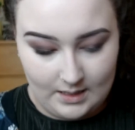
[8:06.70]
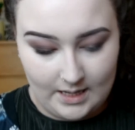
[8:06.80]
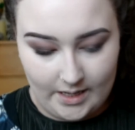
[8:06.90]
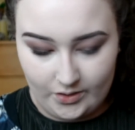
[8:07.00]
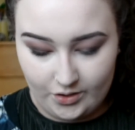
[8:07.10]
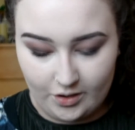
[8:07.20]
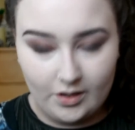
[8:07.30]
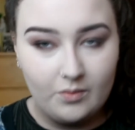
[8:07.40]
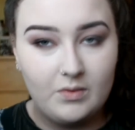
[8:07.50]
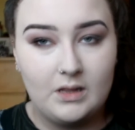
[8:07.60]
then just
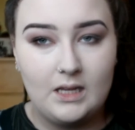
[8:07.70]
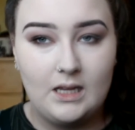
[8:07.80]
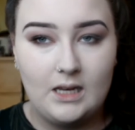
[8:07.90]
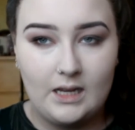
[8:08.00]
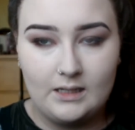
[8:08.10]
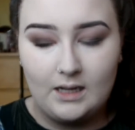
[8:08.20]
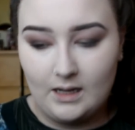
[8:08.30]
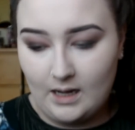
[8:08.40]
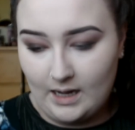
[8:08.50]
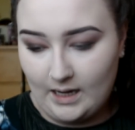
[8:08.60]
going in with the NYX
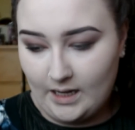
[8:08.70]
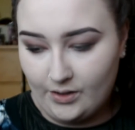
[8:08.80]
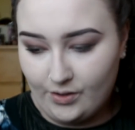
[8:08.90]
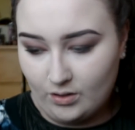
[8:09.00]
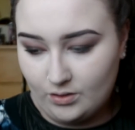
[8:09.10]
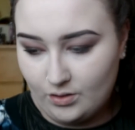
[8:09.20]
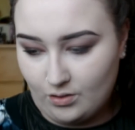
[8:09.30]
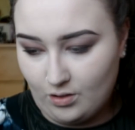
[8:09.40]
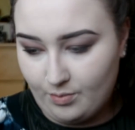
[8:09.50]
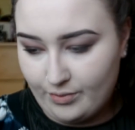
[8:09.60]
Highlight and
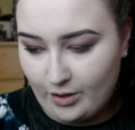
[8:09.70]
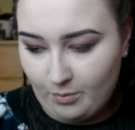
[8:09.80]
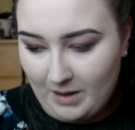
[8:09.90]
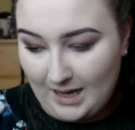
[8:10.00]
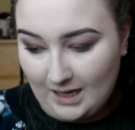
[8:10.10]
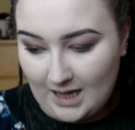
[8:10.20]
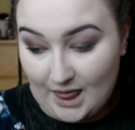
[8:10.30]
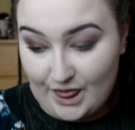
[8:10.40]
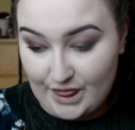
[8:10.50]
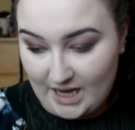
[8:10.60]
Contour Pro Palette
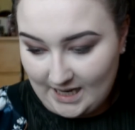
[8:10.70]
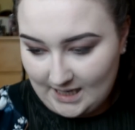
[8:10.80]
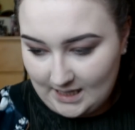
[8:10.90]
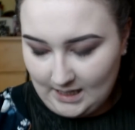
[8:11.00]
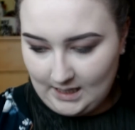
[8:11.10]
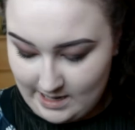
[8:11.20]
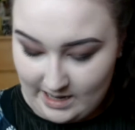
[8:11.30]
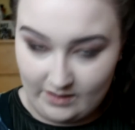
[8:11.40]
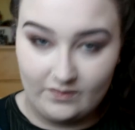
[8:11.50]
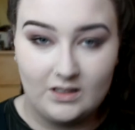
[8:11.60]
thing, and
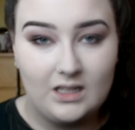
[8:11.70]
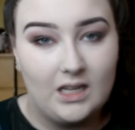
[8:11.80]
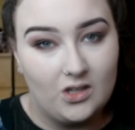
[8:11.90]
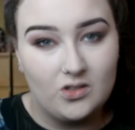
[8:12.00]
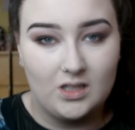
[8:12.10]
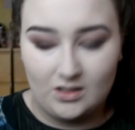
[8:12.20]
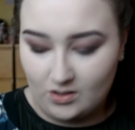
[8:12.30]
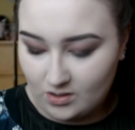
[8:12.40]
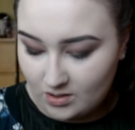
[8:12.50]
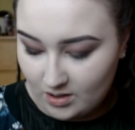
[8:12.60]
obviously using
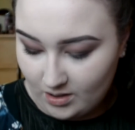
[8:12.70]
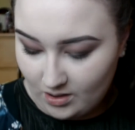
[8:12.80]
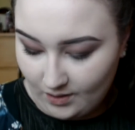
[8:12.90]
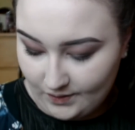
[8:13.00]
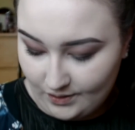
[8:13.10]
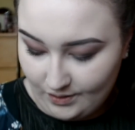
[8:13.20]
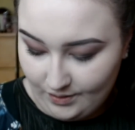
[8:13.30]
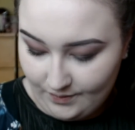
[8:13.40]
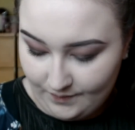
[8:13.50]
this to contour.